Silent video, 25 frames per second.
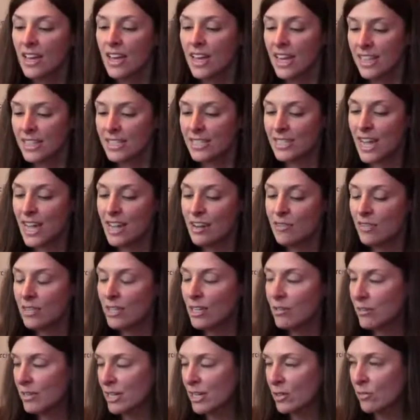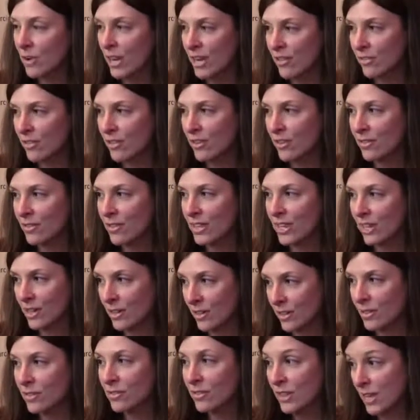it's kind of a limited waiver
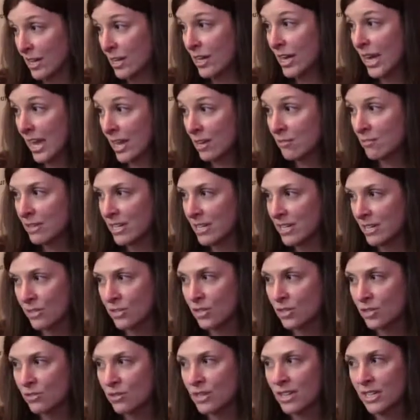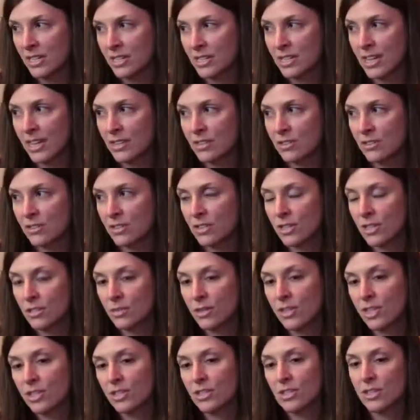that can be issued in disaster
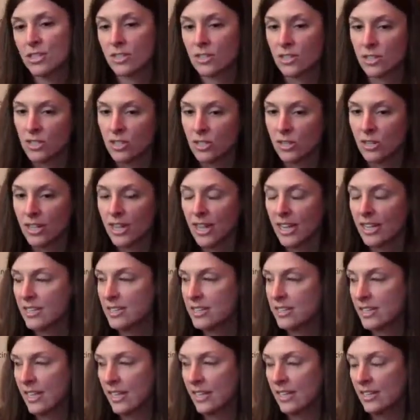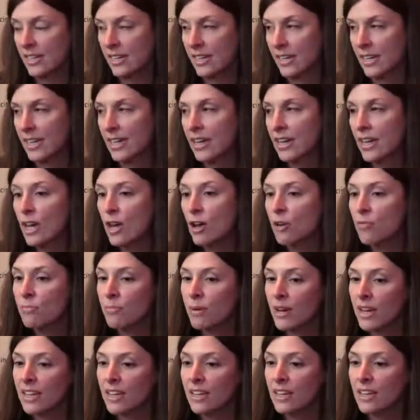situations such as Hurricane Sandy,
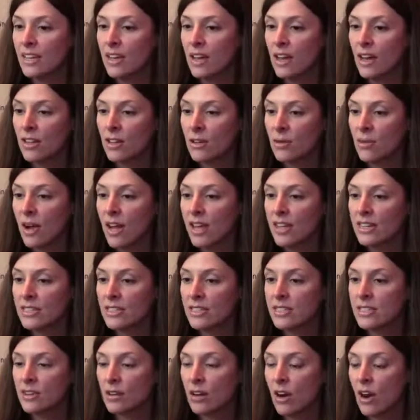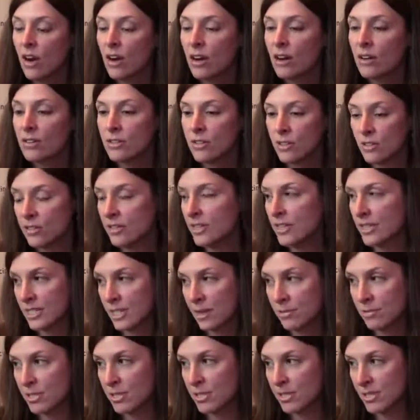but otherwise there are certain
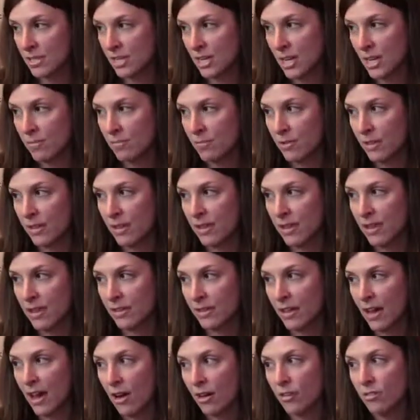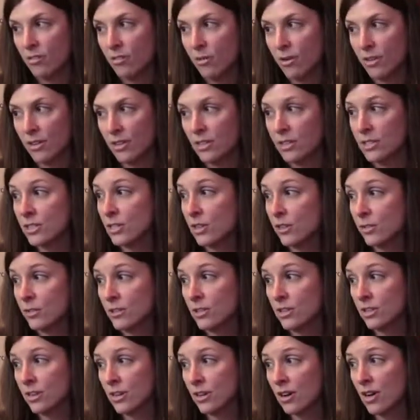exceptions in HIPAA that allow for the
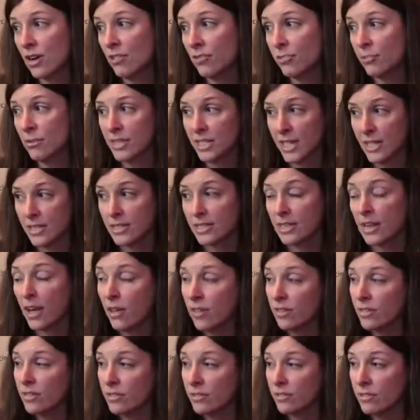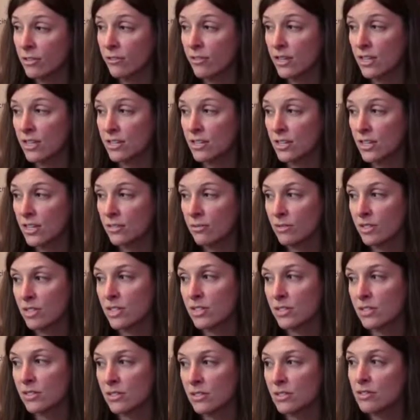disclosure of protected health information, which
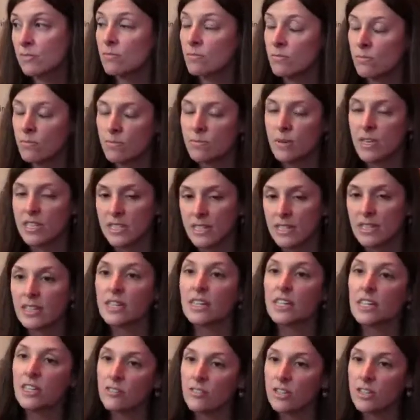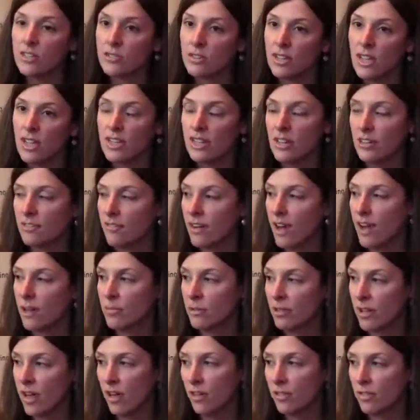is basically individually
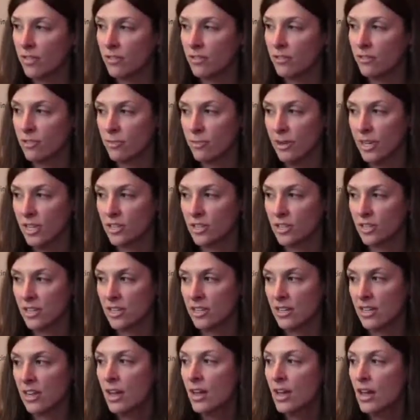identifiable health information